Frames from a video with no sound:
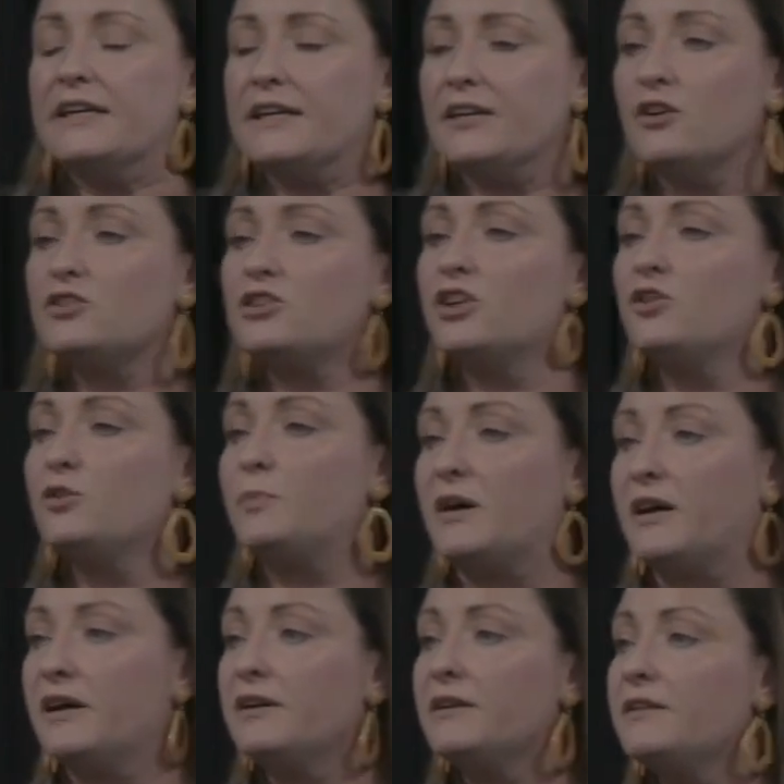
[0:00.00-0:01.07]
In
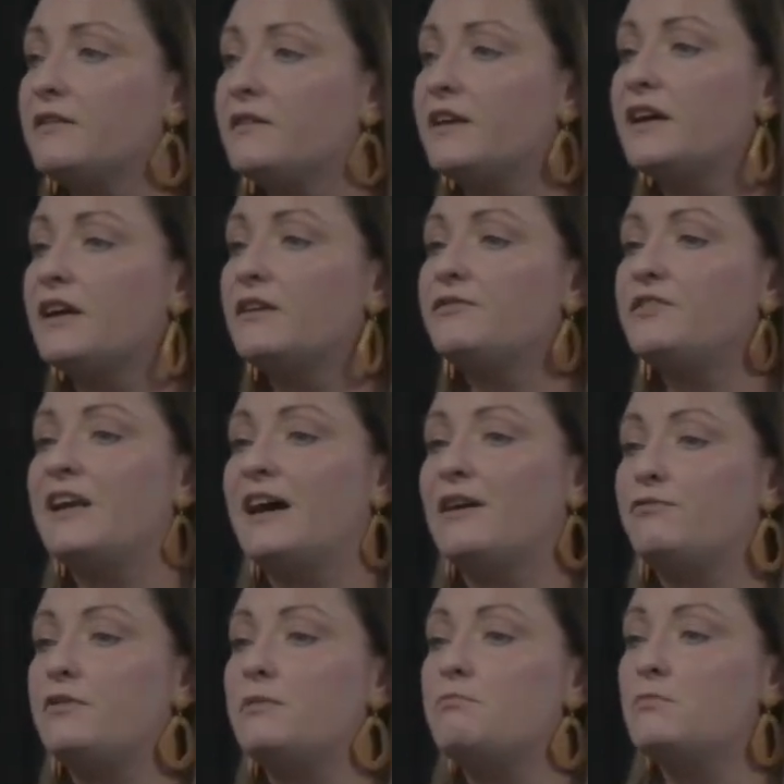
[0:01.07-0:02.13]
October, they have
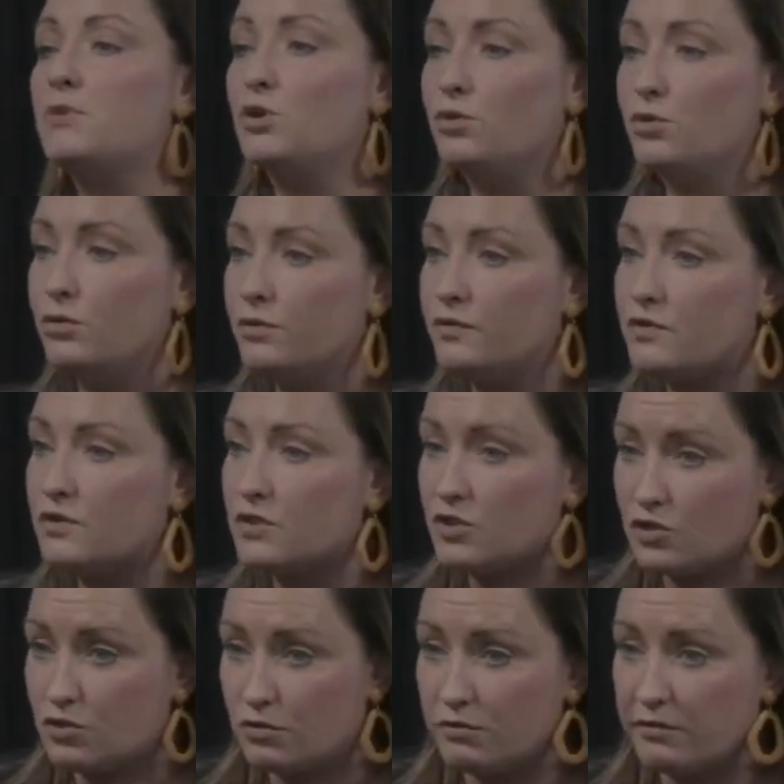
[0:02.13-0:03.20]
now removed the
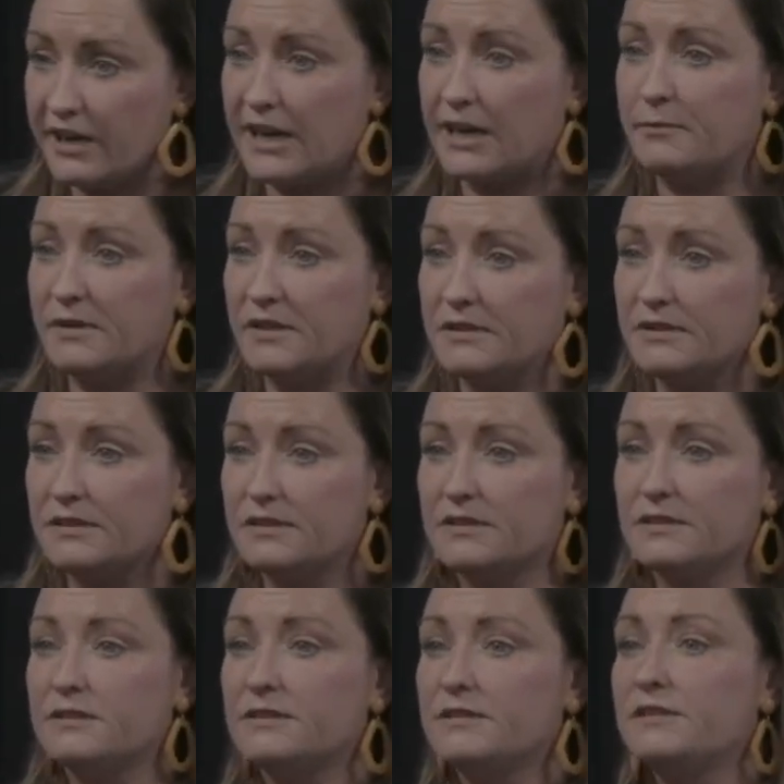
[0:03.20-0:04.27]
story element.
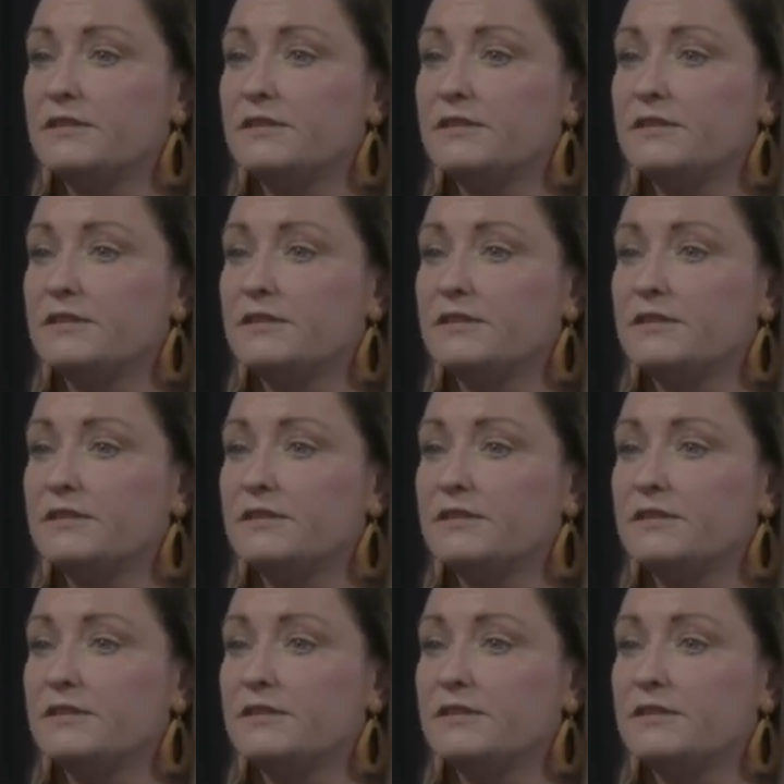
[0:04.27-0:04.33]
